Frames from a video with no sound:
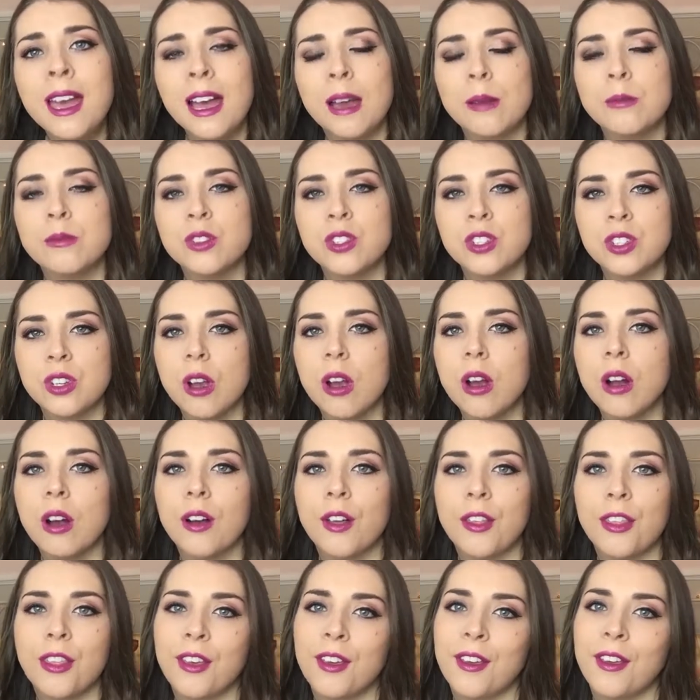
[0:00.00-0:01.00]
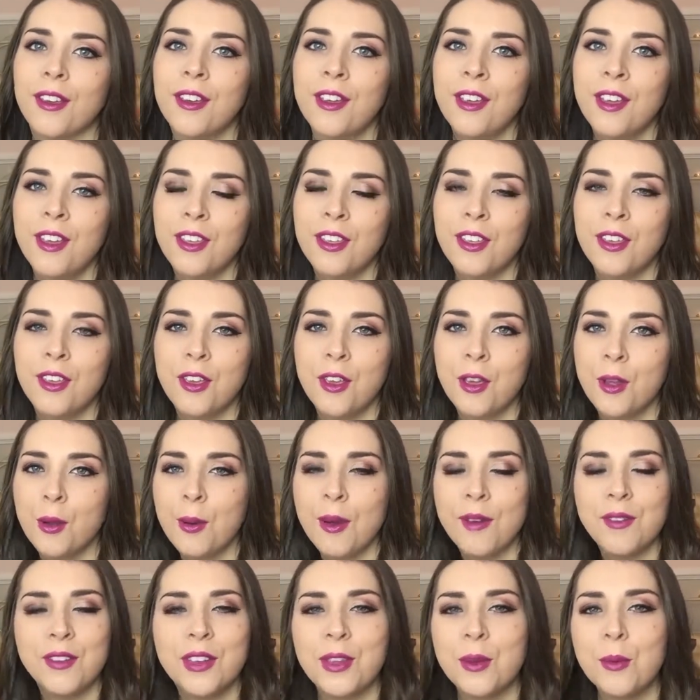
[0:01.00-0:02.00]
I'm sure that
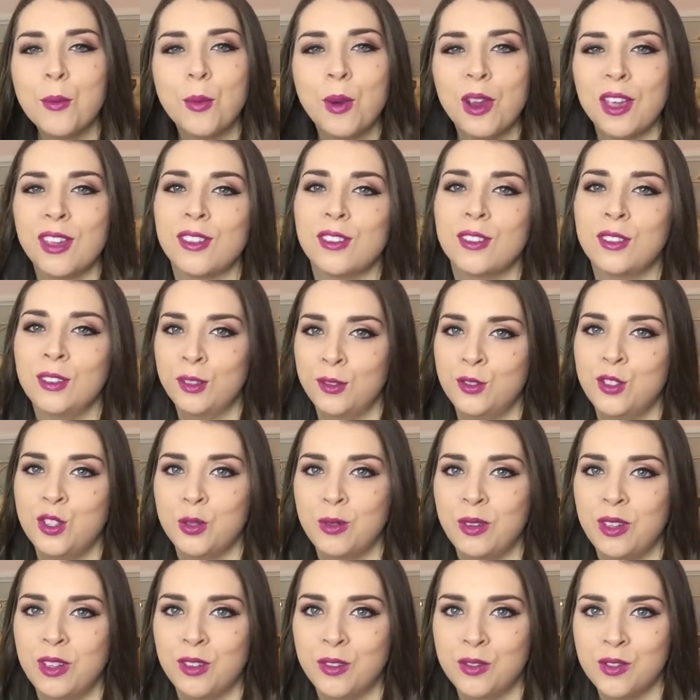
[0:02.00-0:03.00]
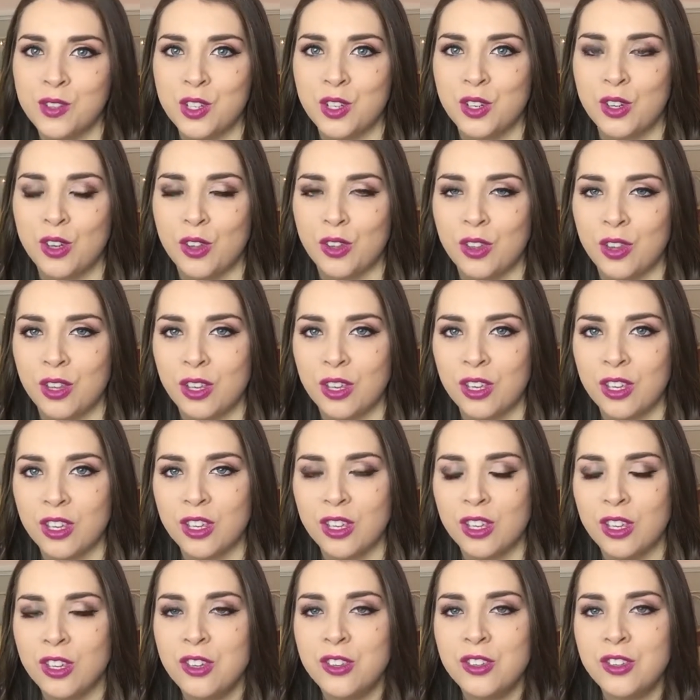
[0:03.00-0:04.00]
whoever you're with loves you enough to know
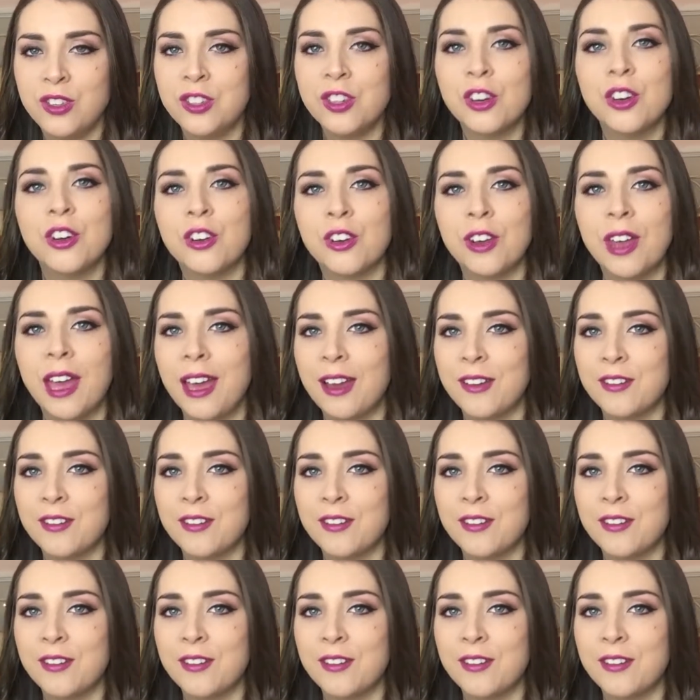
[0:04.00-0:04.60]
that you don't